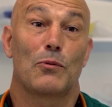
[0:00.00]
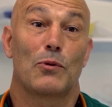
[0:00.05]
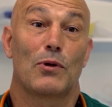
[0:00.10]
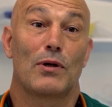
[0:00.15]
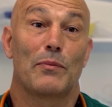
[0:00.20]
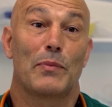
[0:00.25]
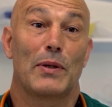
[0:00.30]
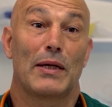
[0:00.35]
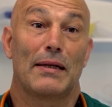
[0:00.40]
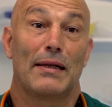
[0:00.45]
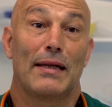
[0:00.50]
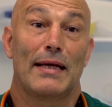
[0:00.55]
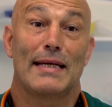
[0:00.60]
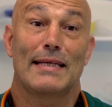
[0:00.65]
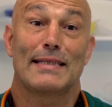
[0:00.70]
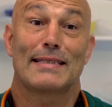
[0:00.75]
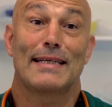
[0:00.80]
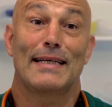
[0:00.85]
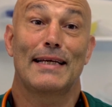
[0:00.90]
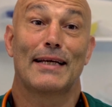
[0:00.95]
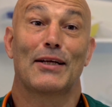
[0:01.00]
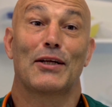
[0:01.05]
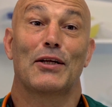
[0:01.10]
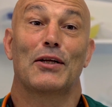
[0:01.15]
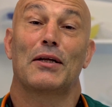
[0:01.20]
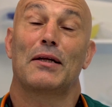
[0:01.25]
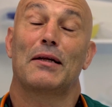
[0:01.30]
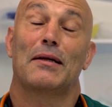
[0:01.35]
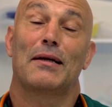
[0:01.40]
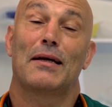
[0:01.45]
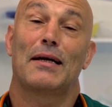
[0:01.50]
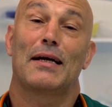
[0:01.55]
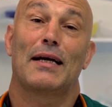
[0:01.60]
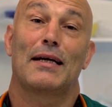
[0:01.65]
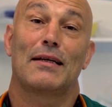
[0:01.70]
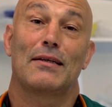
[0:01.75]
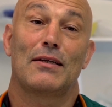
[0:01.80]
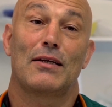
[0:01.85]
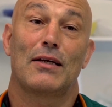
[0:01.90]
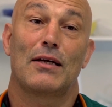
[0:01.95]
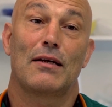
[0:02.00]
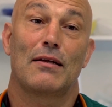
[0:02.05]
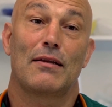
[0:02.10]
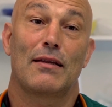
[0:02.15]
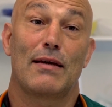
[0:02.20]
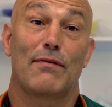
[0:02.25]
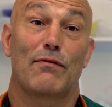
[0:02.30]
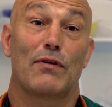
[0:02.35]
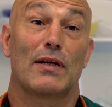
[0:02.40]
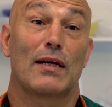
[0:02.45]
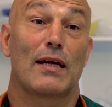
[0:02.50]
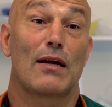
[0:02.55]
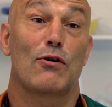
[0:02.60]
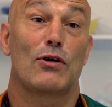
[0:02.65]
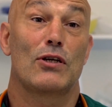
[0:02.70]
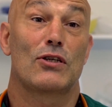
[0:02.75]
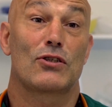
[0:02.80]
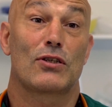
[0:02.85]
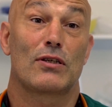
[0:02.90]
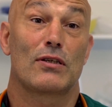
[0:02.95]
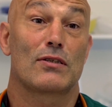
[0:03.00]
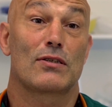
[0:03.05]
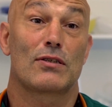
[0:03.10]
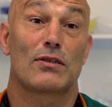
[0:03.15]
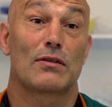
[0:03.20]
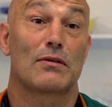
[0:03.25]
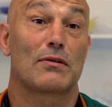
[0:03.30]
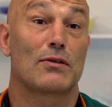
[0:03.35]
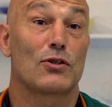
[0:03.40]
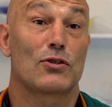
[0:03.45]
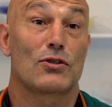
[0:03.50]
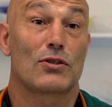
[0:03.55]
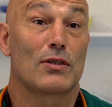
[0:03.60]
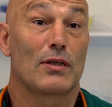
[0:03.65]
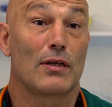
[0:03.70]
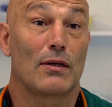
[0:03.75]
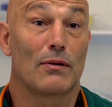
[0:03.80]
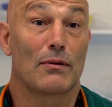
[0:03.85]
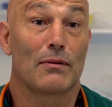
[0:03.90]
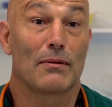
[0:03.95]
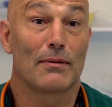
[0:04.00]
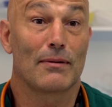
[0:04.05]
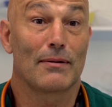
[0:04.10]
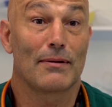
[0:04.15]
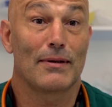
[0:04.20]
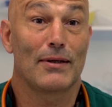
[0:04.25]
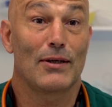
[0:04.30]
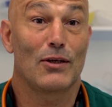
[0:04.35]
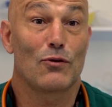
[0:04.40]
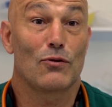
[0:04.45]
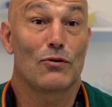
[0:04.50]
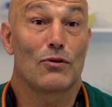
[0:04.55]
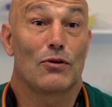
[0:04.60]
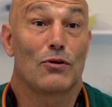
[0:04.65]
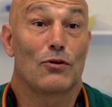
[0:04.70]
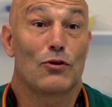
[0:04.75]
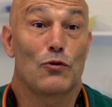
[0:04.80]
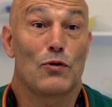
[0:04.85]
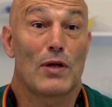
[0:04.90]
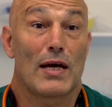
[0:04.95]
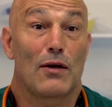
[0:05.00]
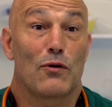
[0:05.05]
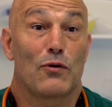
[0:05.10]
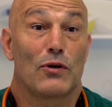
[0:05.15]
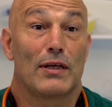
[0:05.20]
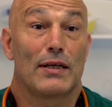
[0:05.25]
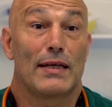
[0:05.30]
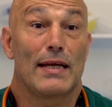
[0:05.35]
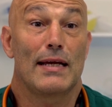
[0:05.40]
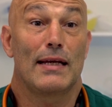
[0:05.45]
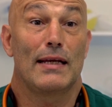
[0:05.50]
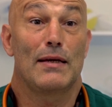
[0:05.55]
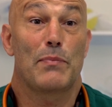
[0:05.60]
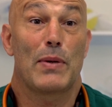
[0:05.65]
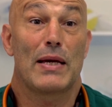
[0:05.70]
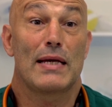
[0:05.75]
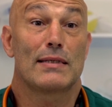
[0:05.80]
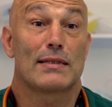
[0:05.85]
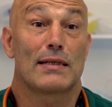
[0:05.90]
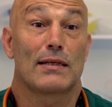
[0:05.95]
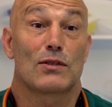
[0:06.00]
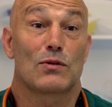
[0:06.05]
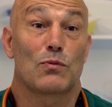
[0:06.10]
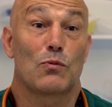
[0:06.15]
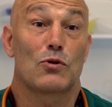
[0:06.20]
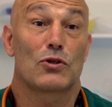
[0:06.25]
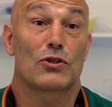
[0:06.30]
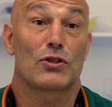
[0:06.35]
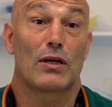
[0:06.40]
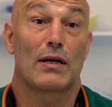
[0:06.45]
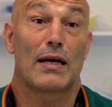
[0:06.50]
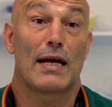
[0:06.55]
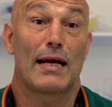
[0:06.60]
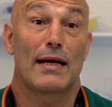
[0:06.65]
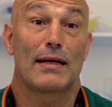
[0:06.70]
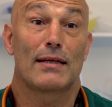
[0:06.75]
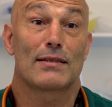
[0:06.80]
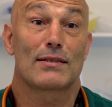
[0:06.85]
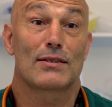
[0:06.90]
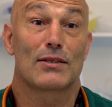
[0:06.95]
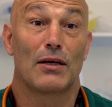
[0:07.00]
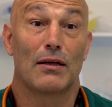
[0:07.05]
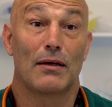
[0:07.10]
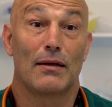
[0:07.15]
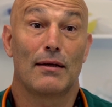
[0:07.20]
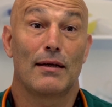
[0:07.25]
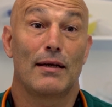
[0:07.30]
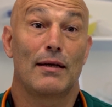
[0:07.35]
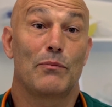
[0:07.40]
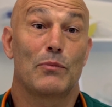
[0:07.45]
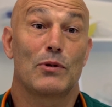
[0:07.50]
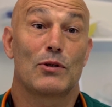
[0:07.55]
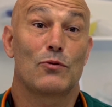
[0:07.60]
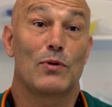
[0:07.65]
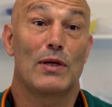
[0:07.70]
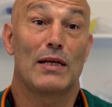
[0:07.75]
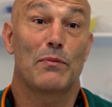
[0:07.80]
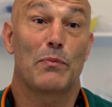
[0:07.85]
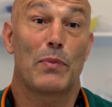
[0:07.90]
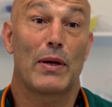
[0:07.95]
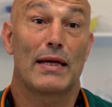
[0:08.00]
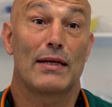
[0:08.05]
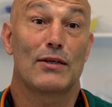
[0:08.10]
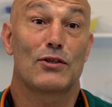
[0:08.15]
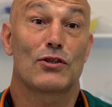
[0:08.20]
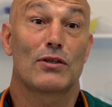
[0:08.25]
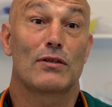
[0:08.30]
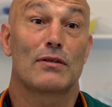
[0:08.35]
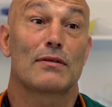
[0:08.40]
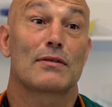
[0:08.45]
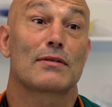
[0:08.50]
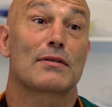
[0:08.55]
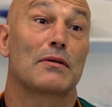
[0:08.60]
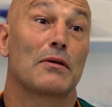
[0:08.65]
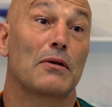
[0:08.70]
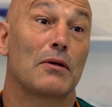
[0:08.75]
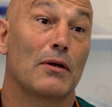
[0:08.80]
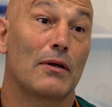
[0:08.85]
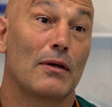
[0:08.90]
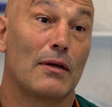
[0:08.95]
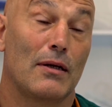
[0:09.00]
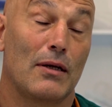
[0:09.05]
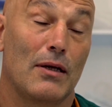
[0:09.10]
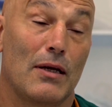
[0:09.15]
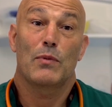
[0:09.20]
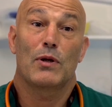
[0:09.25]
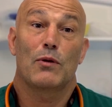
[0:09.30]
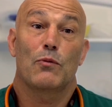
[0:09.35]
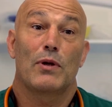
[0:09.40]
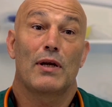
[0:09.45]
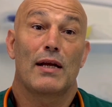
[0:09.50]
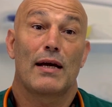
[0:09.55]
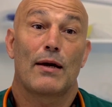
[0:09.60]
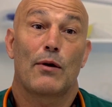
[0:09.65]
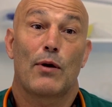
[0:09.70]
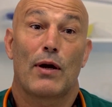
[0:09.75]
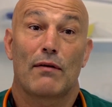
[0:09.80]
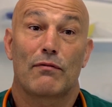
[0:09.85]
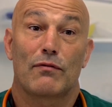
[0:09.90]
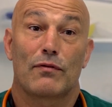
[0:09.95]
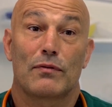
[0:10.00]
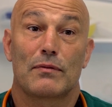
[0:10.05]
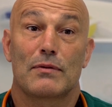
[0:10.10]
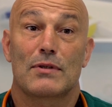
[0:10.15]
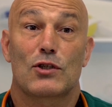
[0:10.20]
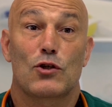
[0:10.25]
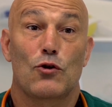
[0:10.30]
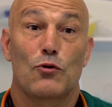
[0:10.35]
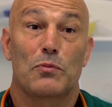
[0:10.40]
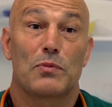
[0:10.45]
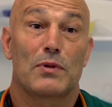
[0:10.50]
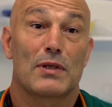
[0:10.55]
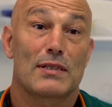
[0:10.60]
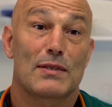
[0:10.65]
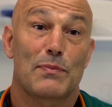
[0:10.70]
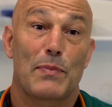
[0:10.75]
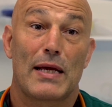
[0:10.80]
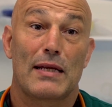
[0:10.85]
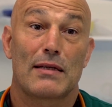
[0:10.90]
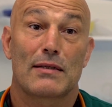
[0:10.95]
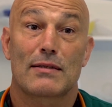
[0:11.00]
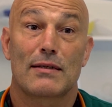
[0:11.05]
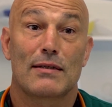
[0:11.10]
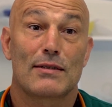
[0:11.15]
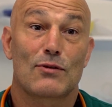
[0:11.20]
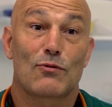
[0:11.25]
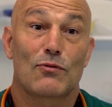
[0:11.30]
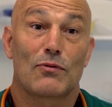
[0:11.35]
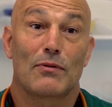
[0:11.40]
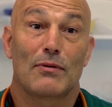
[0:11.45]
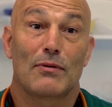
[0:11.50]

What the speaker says: were a bit lazy, and they've encouraged us just to, you know, do that on a daily basis, wash our hands in between patients. And we now have soap dispensers